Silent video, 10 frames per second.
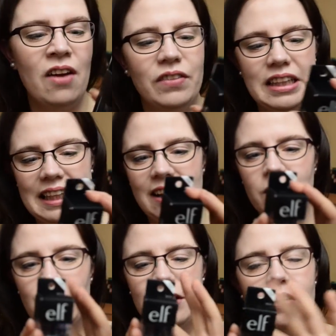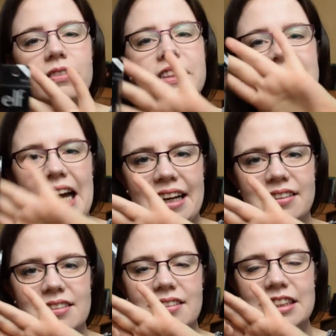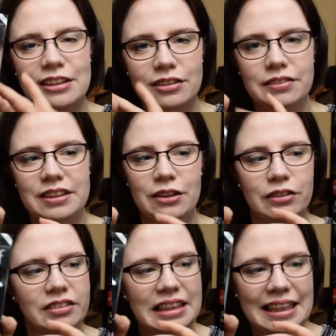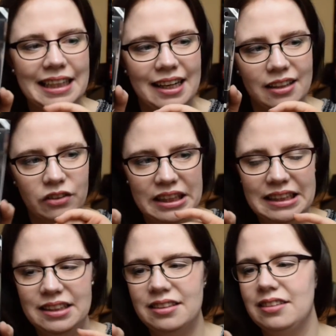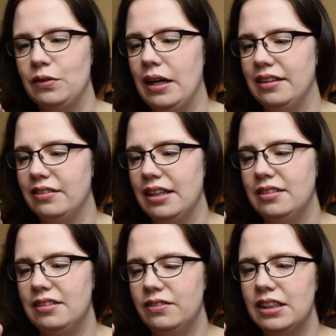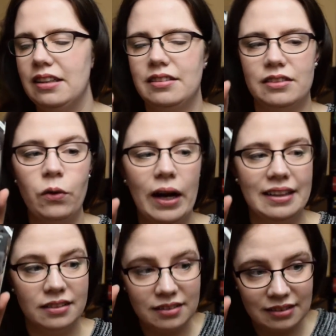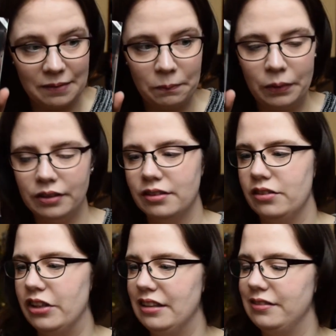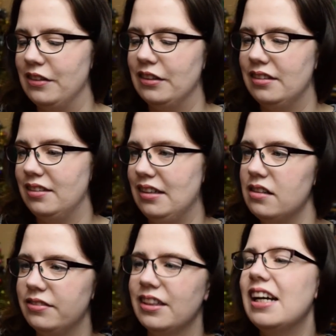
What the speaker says: but they come with all of the nice, good for your skin ingredients, while the rest of it is quite simple, straightforward stuff.